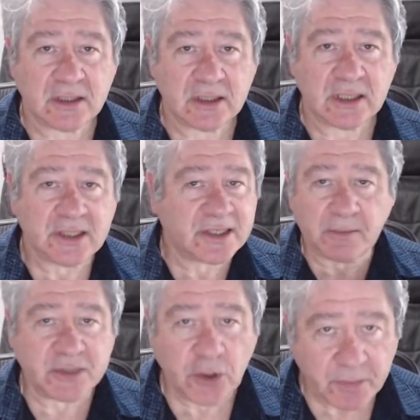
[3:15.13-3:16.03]
in
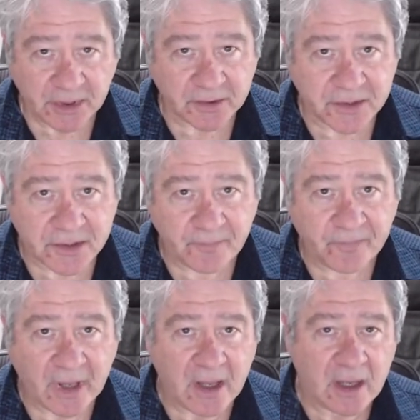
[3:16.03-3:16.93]
some turbulence?
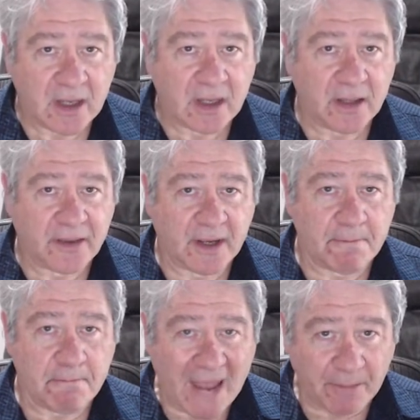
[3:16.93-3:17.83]
The
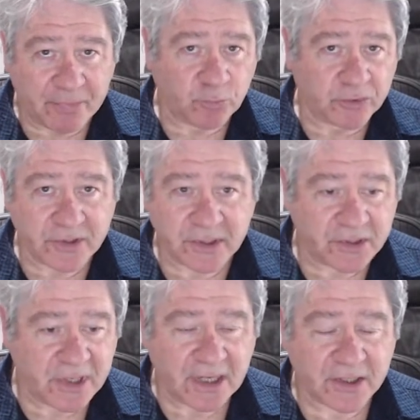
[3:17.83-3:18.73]
map would
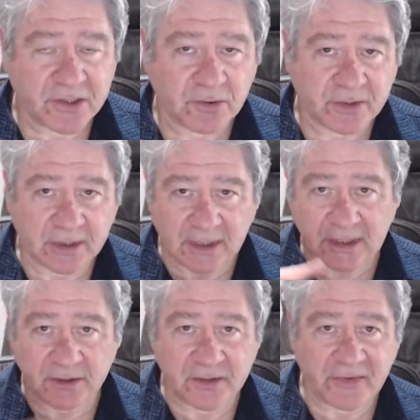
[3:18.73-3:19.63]
suggest, or the little
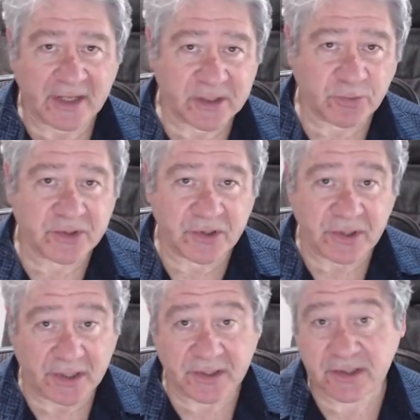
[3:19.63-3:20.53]
hills and valleys would
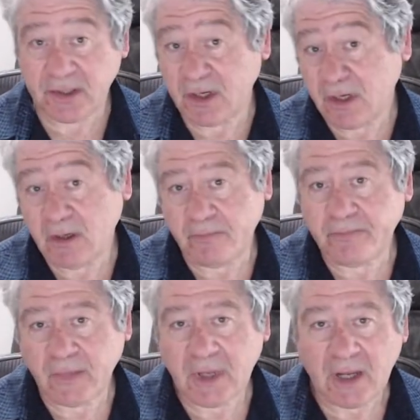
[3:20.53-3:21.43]
suggest,
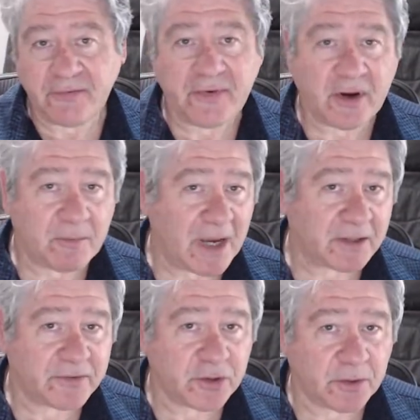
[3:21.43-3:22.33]
a fair
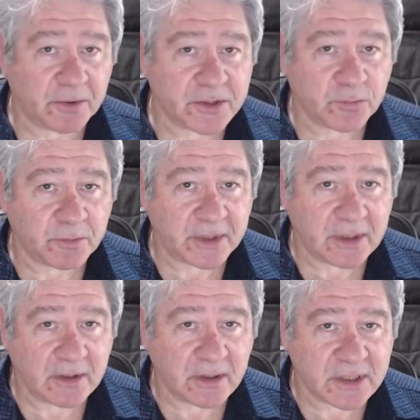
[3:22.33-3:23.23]
amount of turbulence will
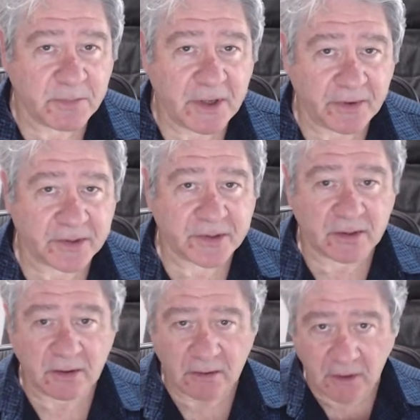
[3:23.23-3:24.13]
be experienced
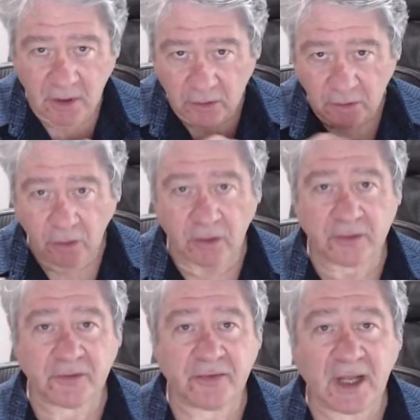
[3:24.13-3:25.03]
along
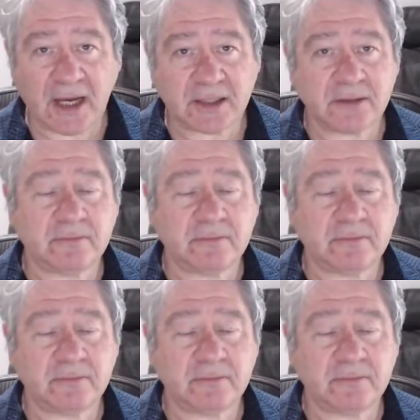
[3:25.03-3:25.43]
the flight.